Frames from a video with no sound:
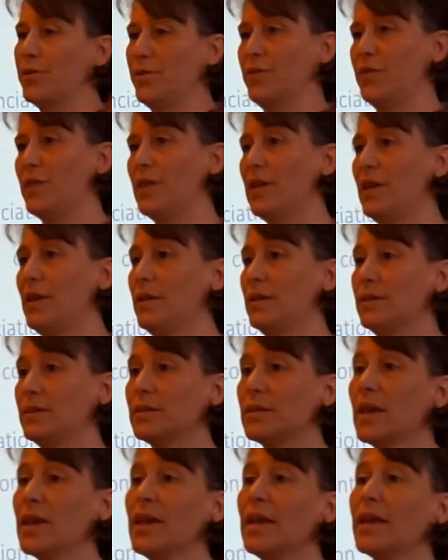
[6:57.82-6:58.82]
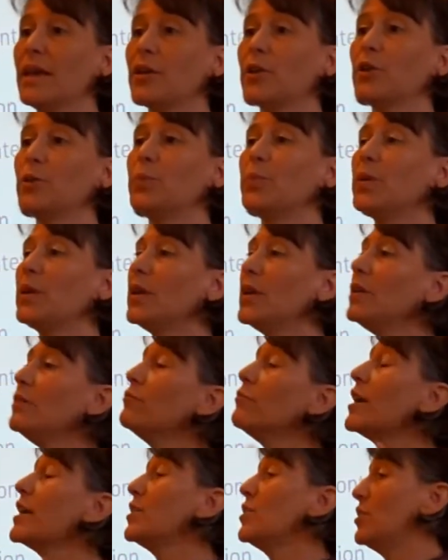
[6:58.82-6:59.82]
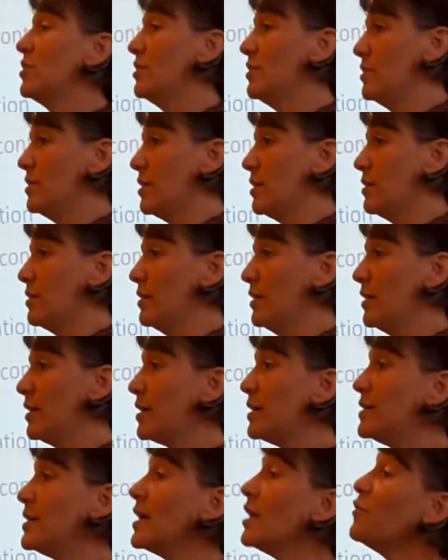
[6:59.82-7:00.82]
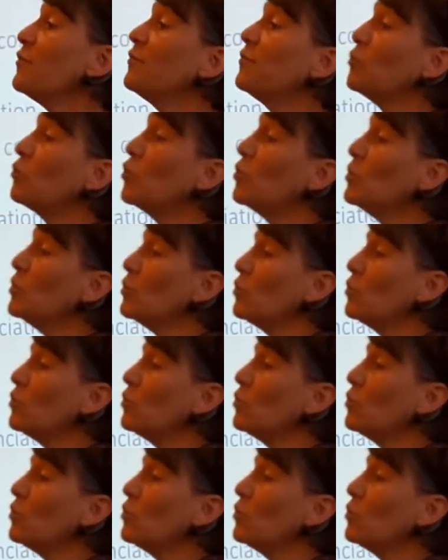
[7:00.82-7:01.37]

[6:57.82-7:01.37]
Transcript: of things. It could be register. Is it a formal